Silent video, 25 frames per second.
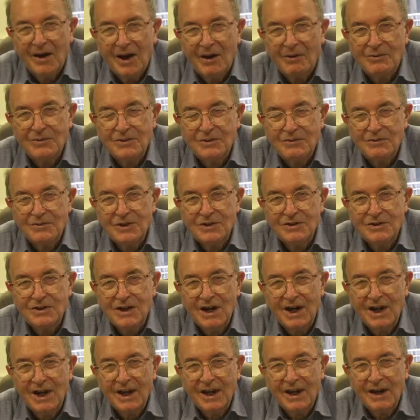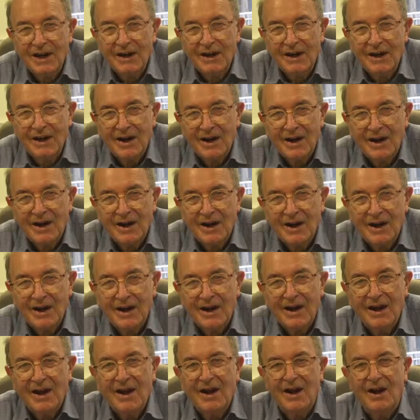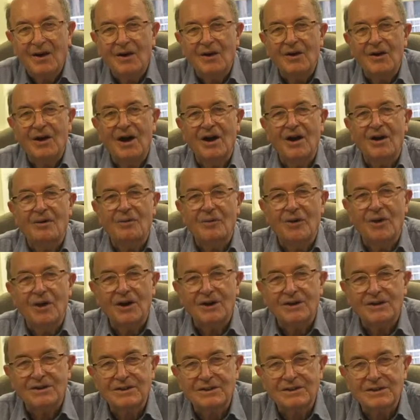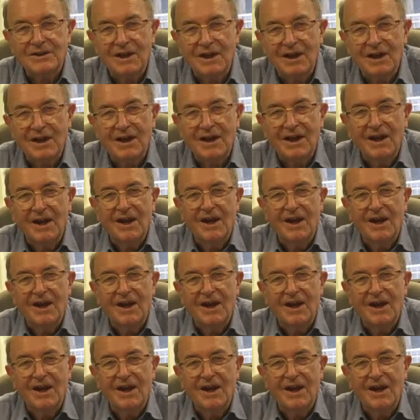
I was originally worked as a